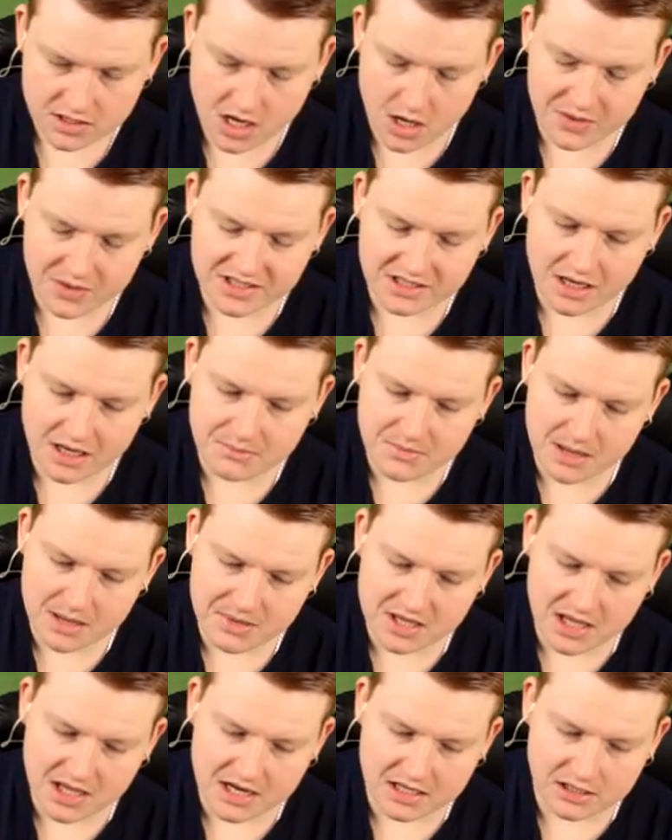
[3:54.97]
So I would say
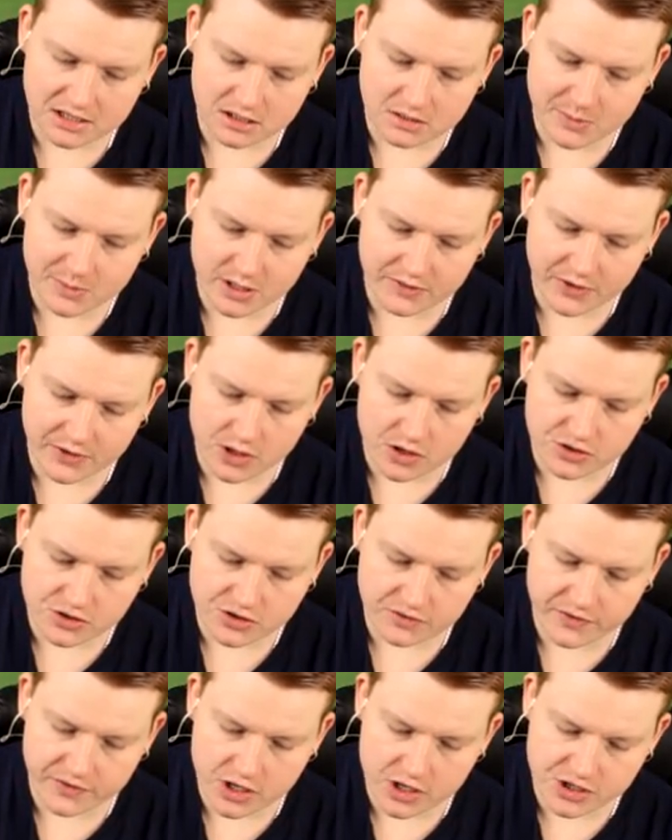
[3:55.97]
maybe like a little bit of a
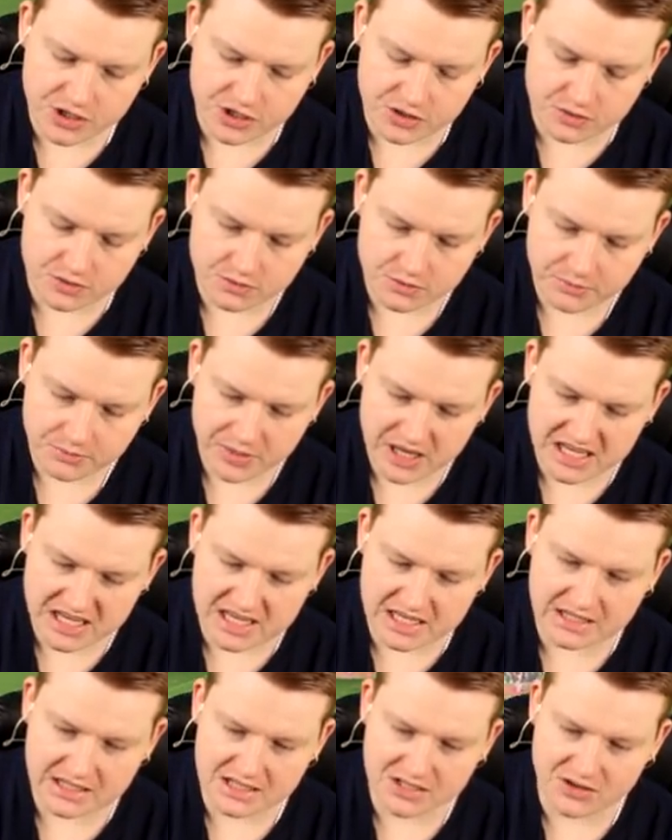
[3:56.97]
controversial pick
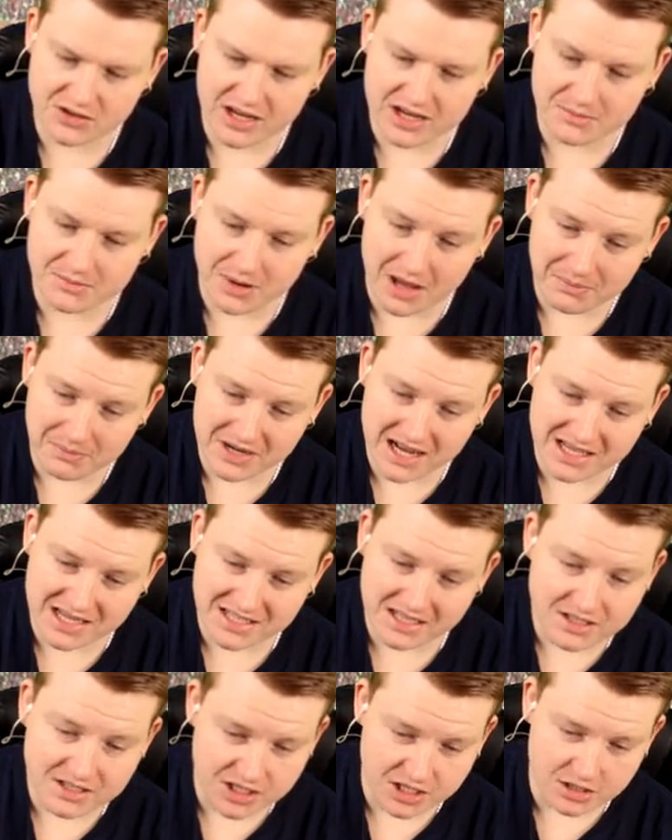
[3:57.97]
in the side in
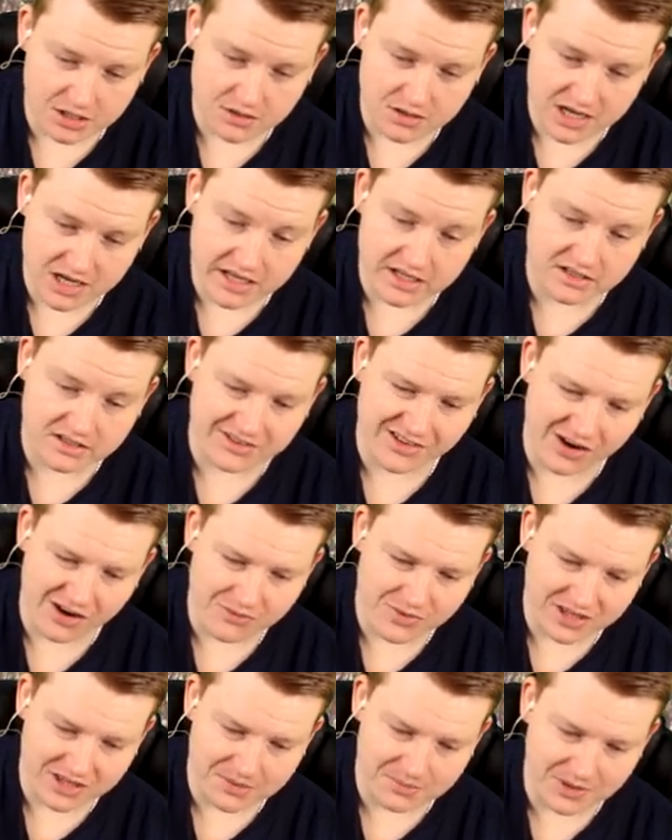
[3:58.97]
Papenhuyzen considering he's
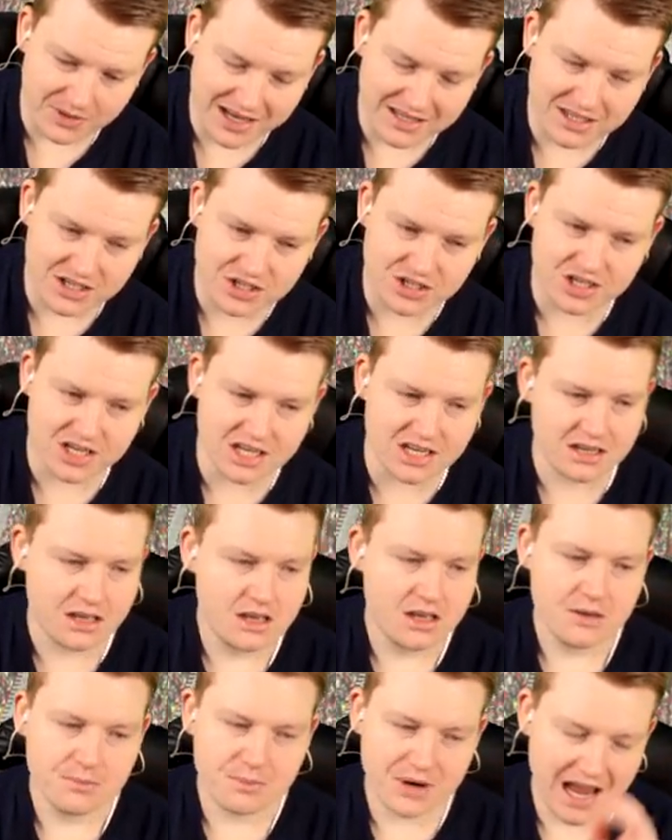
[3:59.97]
not really played this
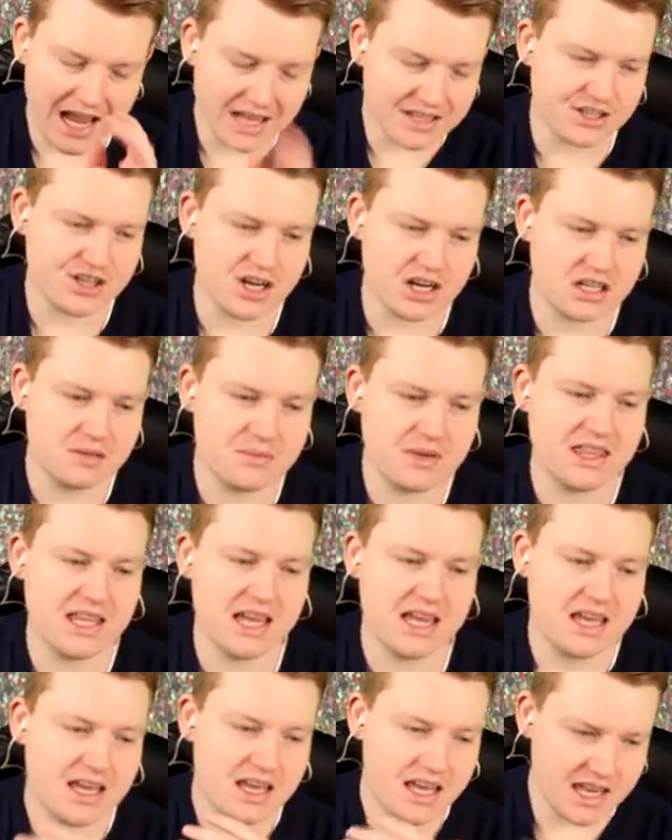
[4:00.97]
year. But I had to chuck him in
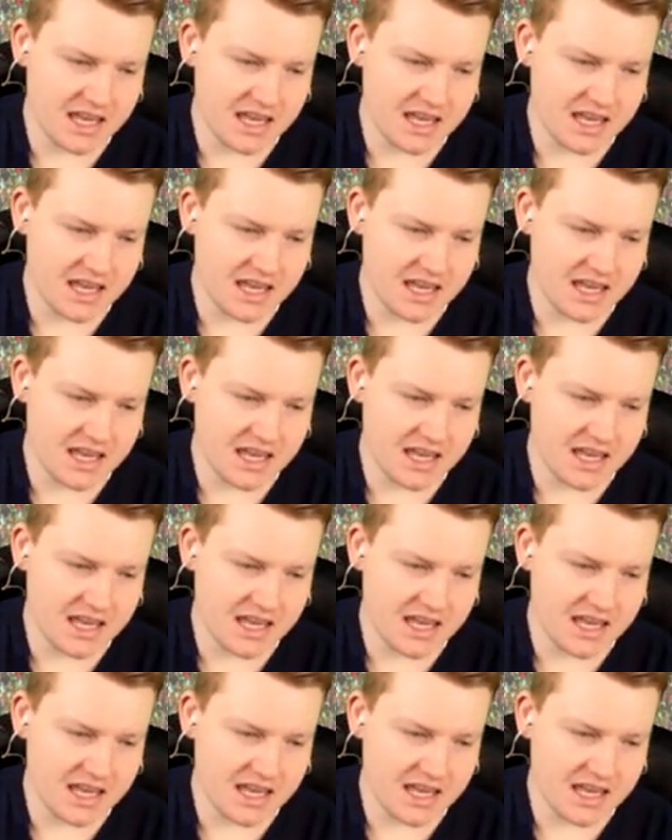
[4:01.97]
there.